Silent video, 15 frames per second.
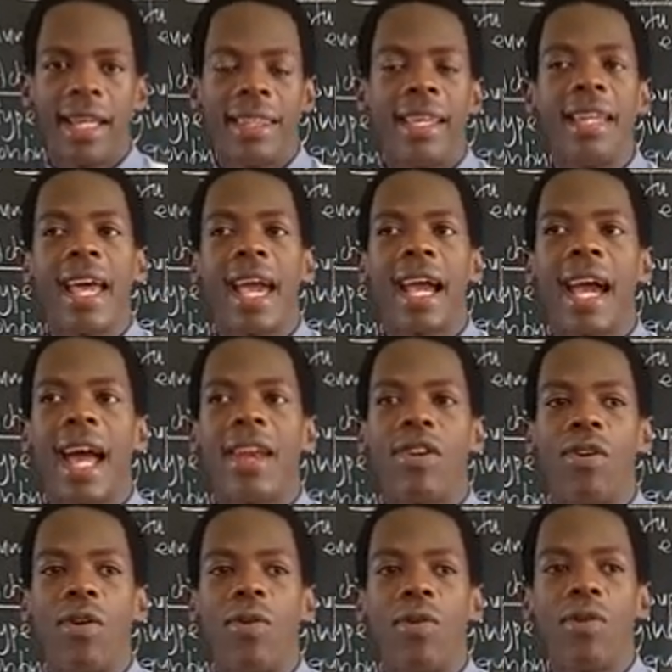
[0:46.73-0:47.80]
Then I
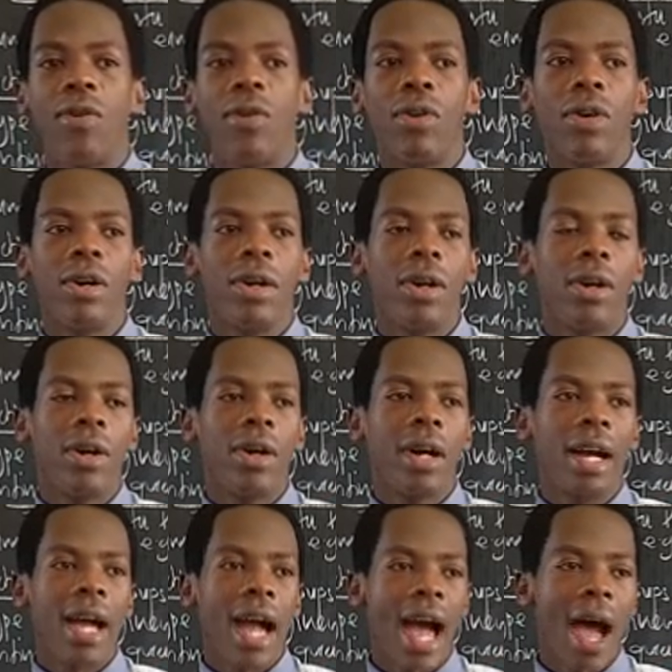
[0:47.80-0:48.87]
can know
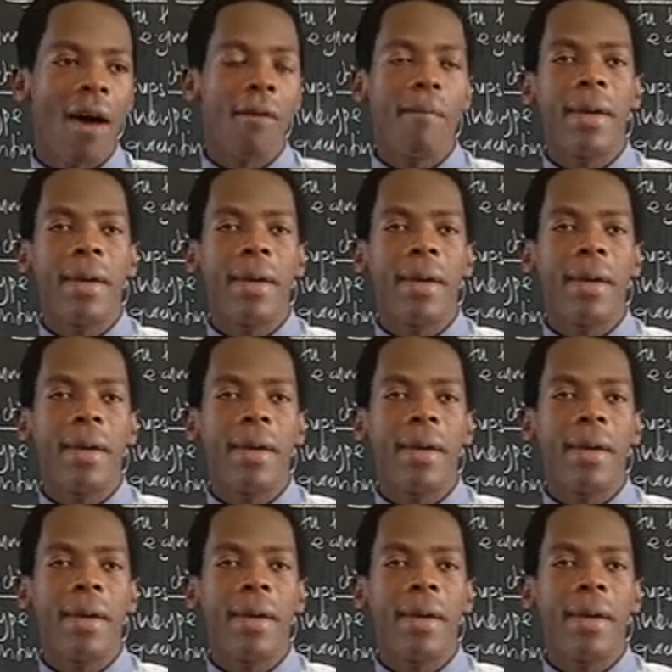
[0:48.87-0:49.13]
how